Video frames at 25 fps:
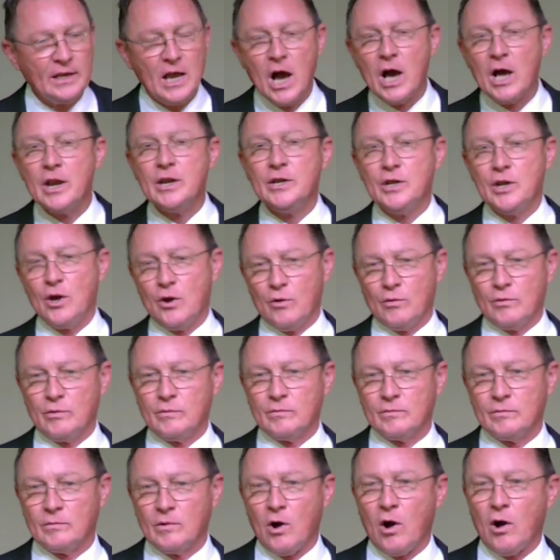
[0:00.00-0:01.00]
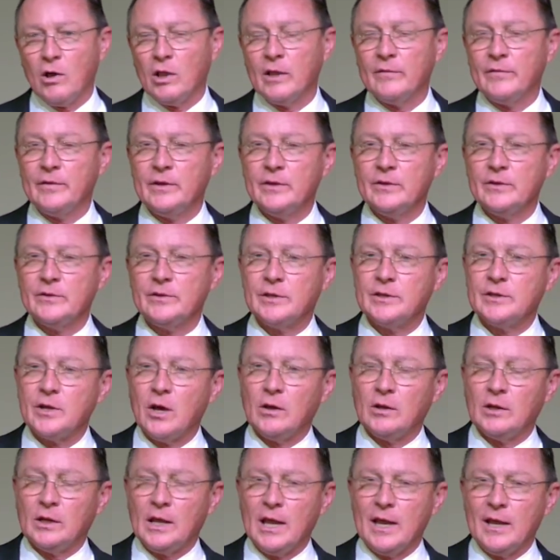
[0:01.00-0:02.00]
unknown all of his
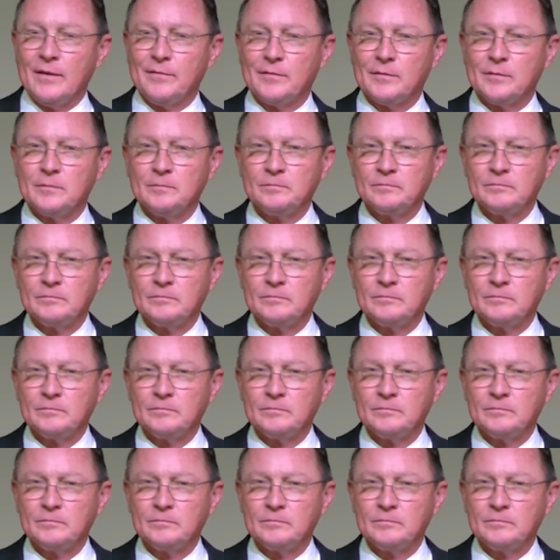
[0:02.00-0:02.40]
adult life.